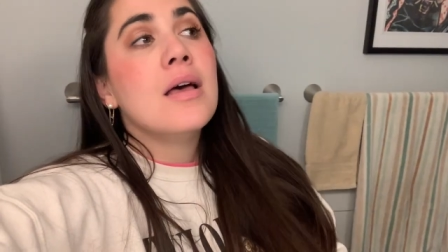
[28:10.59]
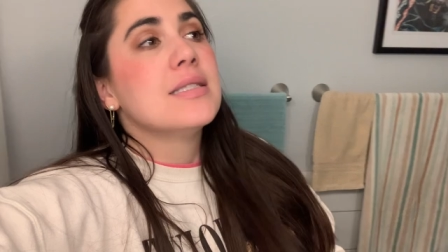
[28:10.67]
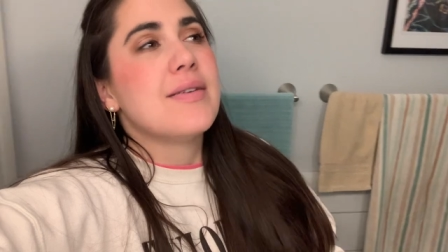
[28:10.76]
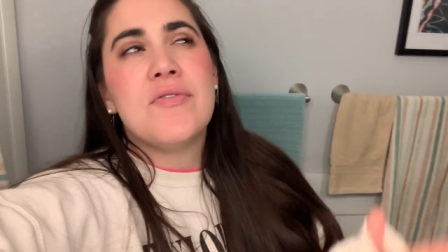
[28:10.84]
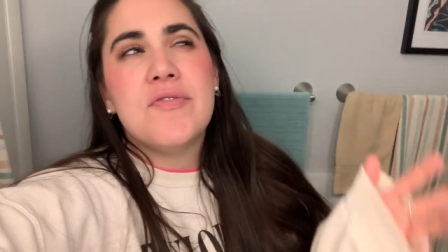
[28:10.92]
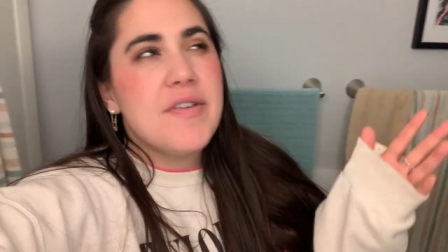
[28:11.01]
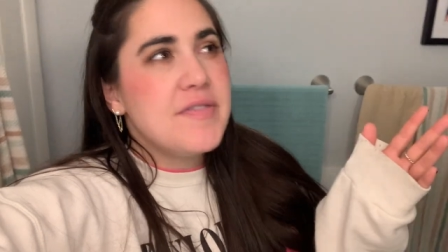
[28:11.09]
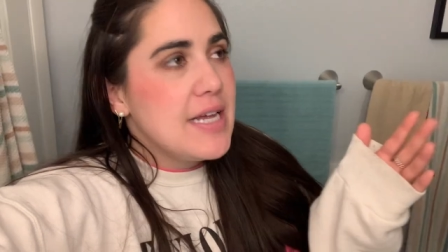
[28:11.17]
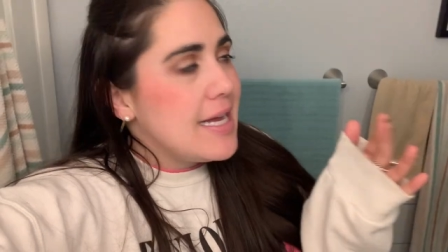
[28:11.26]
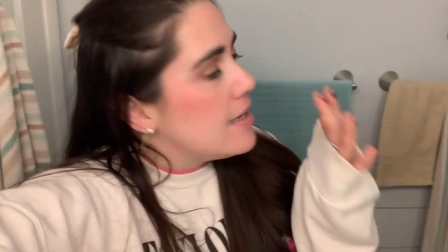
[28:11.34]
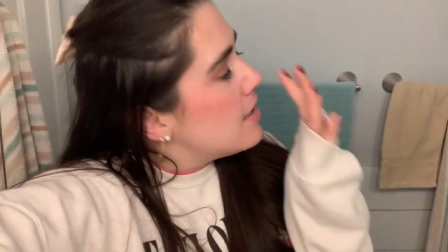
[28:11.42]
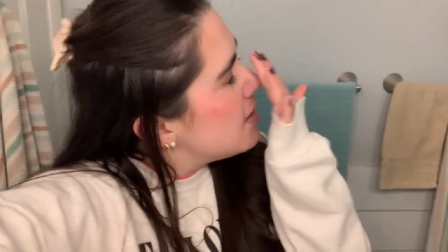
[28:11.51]

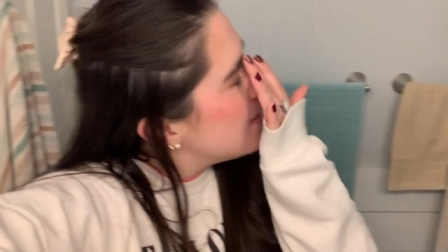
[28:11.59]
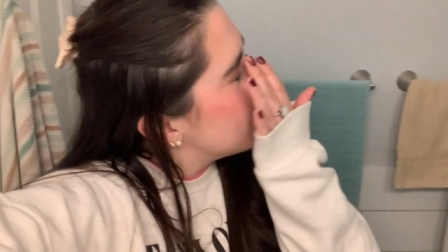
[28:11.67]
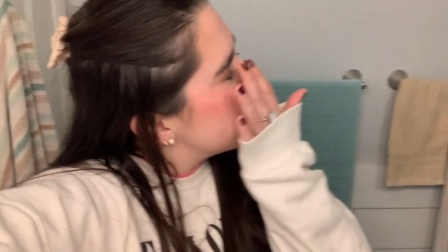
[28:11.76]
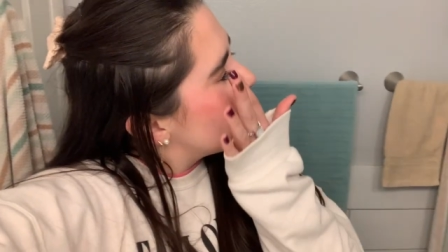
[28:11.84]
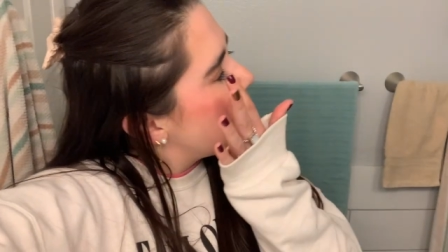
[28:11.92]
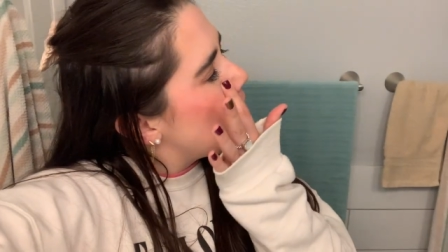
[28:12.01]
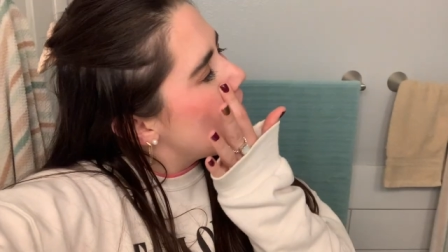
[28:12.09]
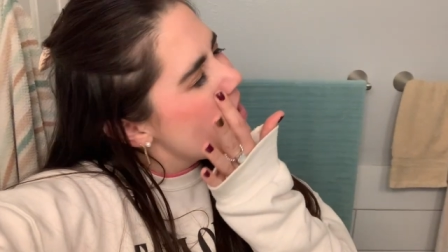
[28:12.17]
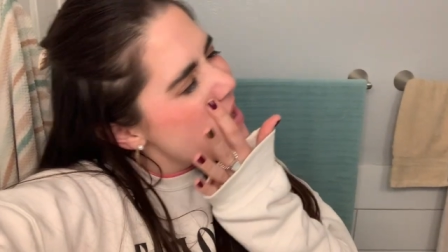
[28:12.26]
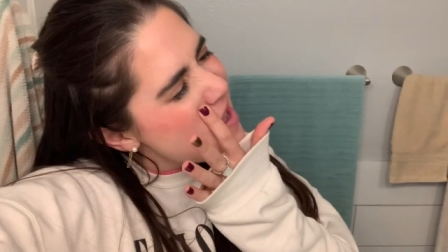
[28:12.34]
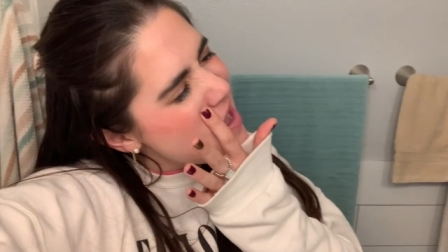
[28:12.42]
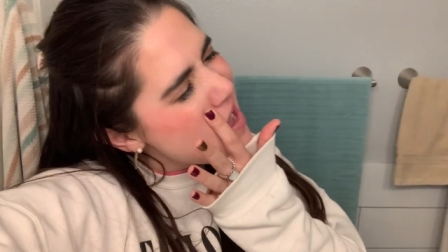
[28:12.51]
7.15. So
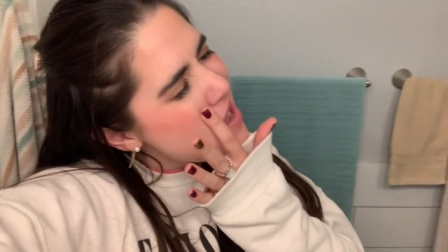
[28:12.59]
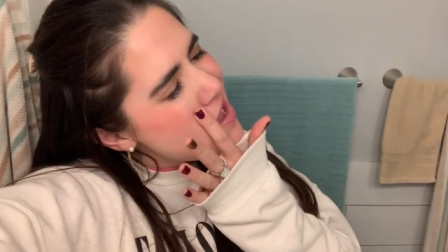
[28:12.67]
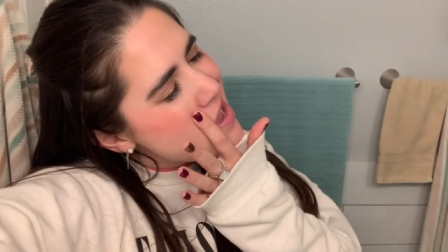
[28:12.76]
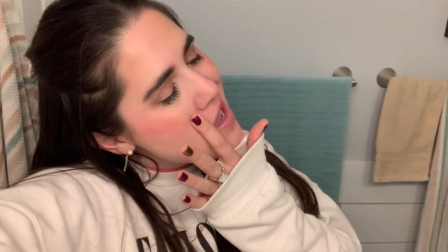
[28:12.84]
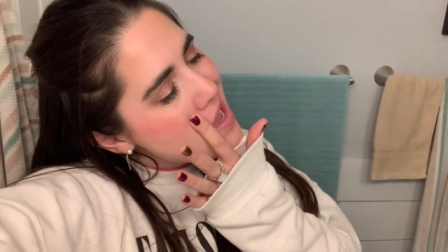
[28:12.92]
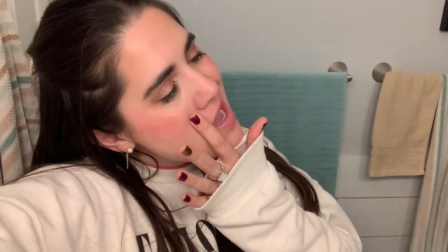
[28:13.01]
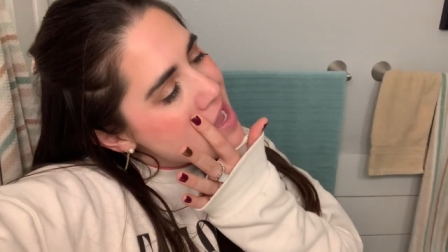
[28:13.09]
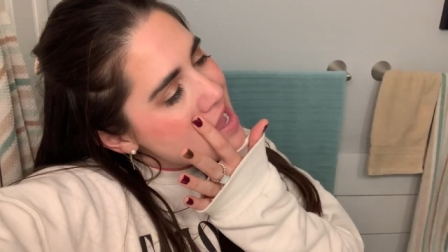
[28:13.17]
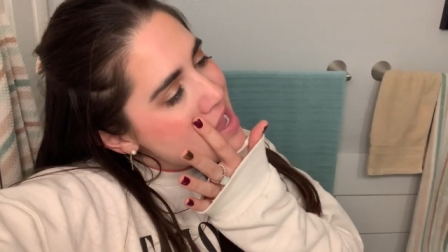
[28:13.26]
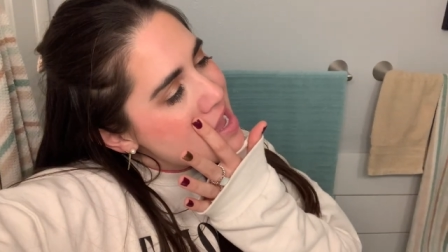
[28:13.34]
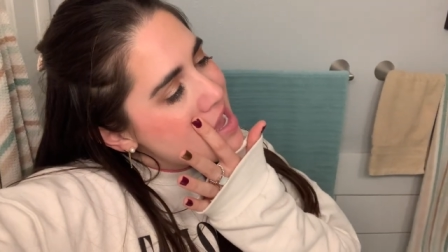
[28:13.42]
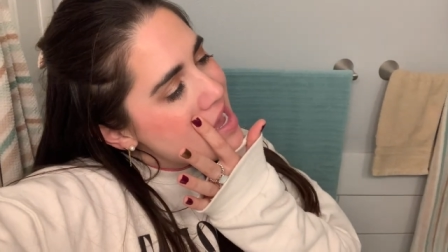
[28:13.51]

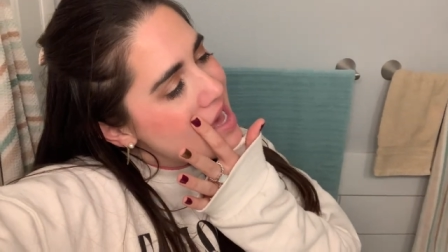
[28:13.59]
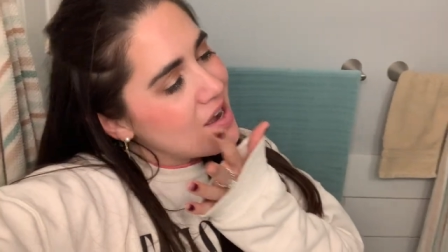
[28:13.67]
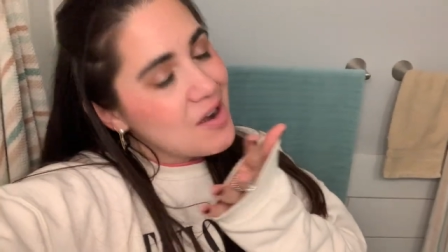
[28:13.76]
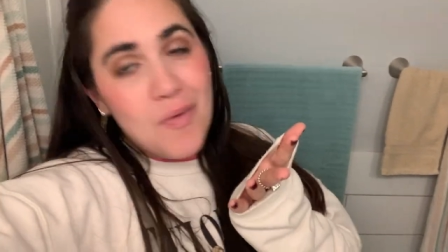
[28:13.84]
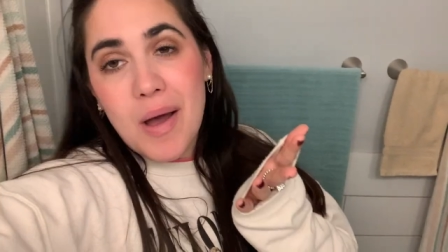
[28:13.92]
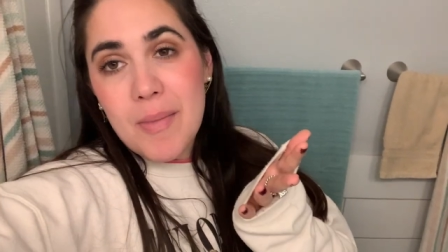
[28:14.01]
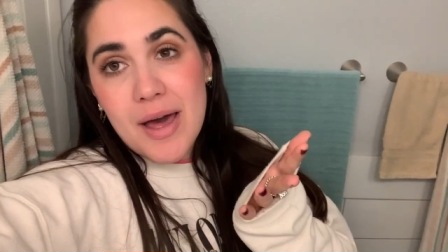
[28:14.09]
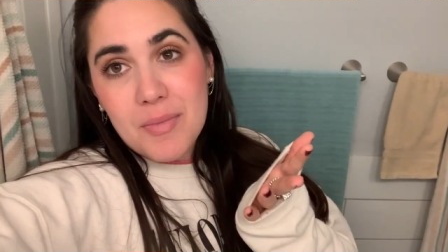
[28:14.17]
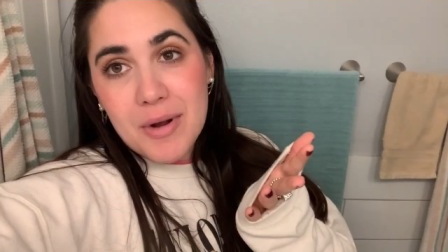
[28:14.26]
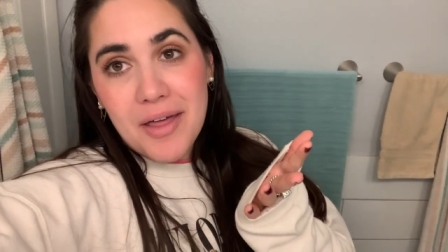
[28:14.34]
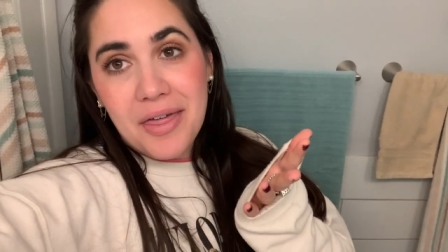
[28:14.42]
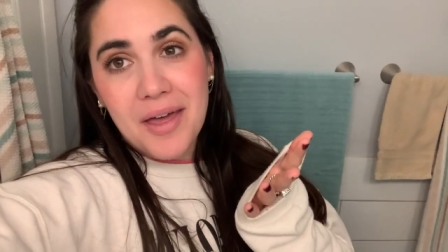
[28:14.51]
I don't know why I'm out of breath.